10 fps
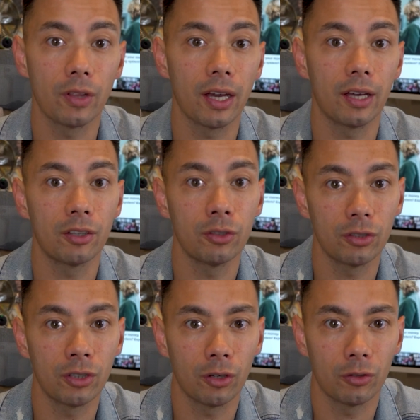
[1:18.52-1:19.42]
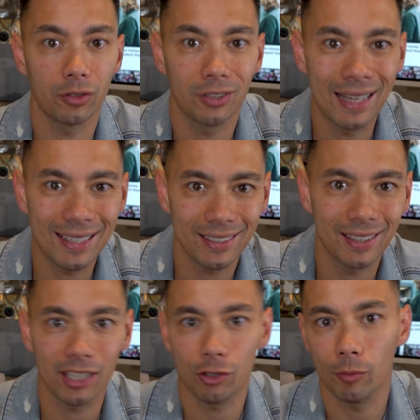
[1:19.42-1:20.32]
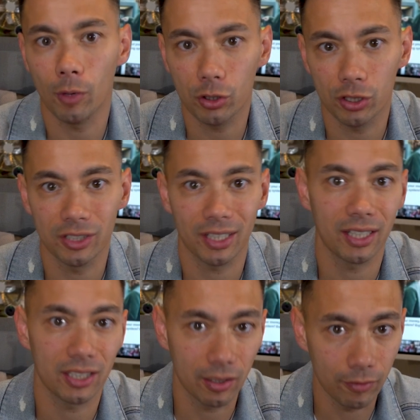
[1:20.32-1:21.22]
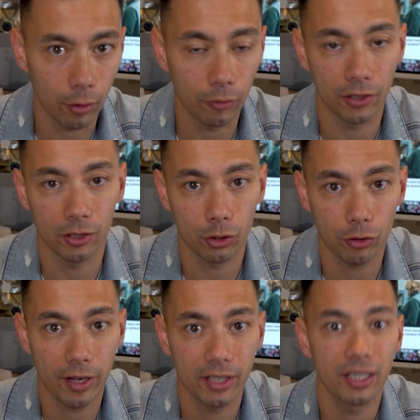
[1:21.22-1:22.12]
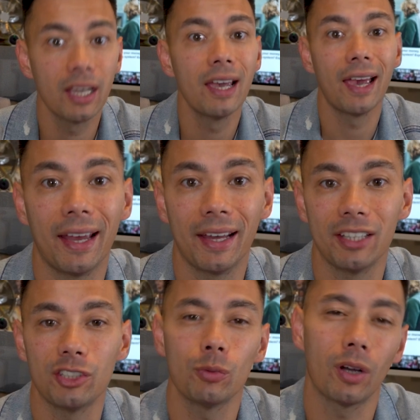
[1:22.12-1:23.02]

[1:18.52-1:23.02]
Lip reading: that you less and less your emotions are getting involved in your trades, and hence you